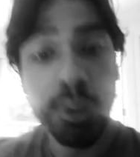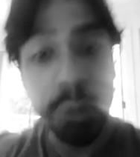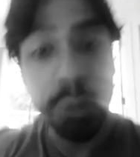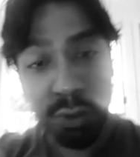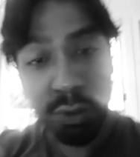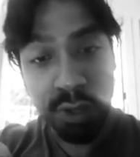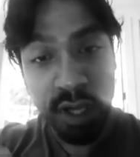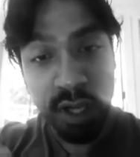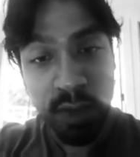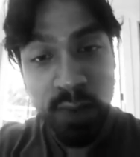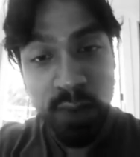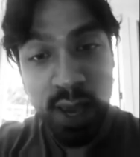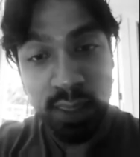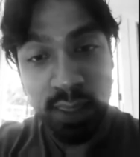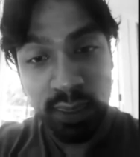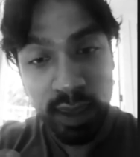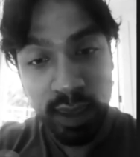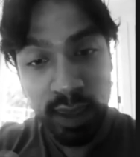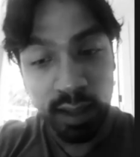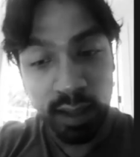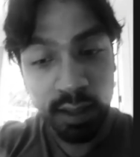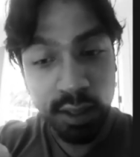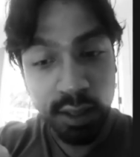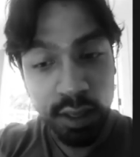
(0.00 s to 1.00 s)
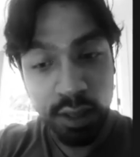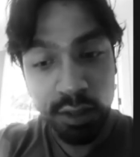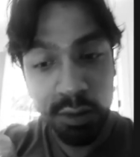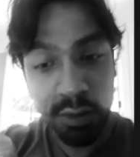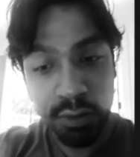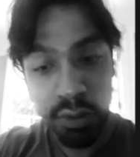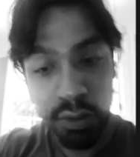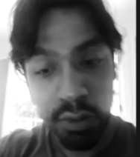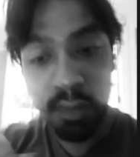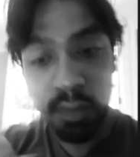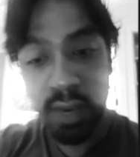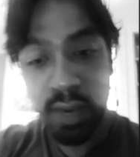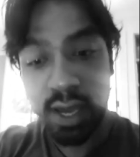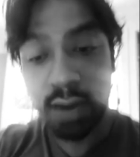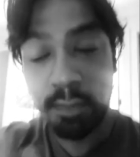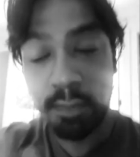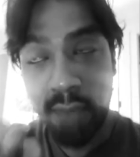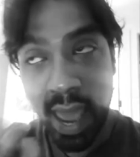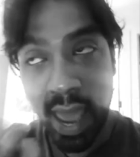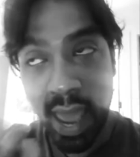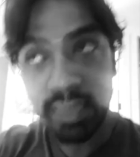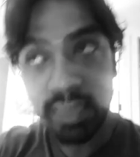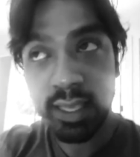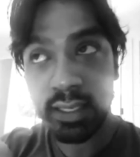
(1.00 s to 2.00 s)
talking about thing. You're talking about a
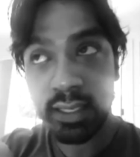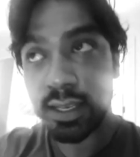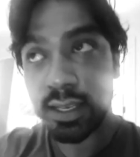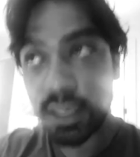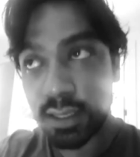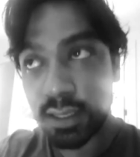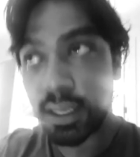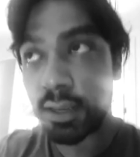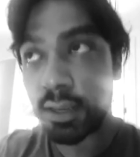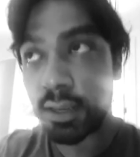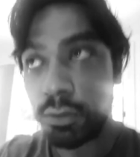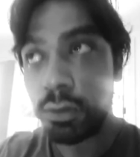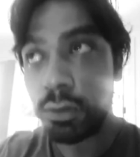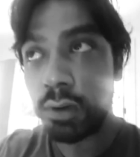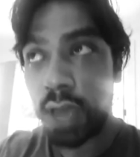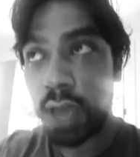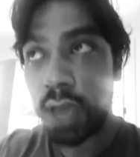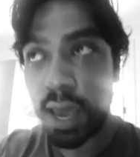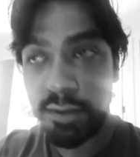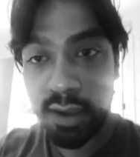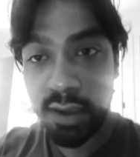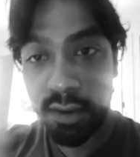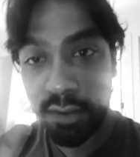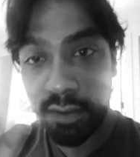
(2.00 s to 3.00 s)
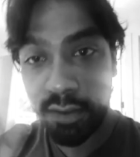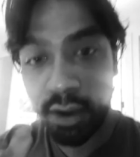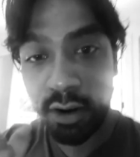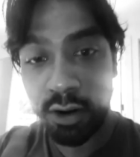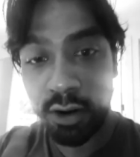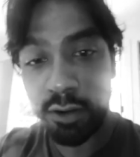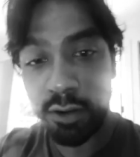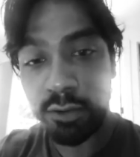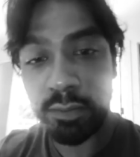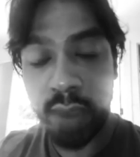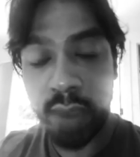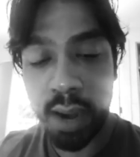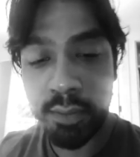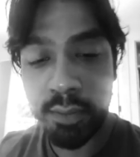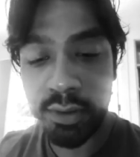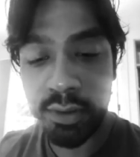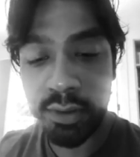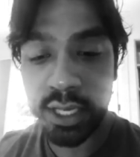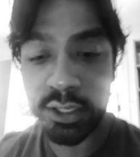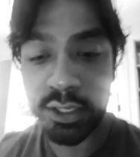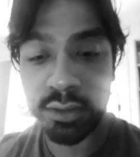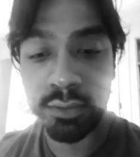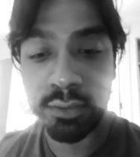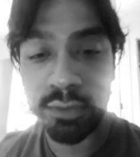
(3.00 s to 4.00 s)
paint that's next level. Have you ever heard of paint
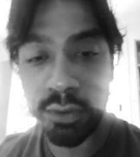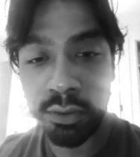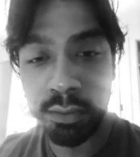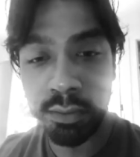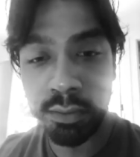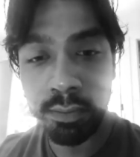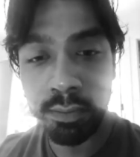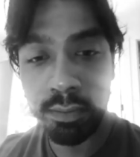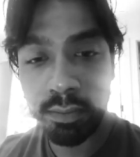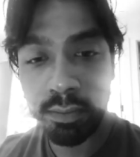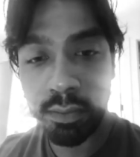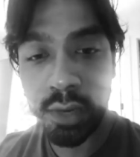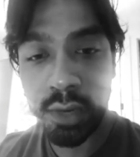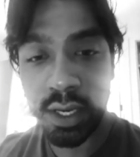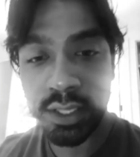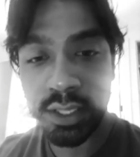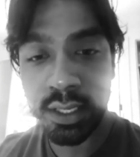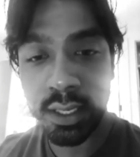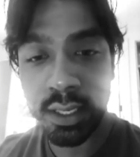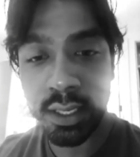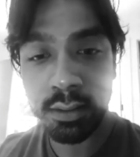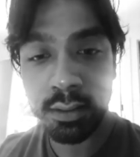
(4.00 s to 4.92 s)
protection film? By chance?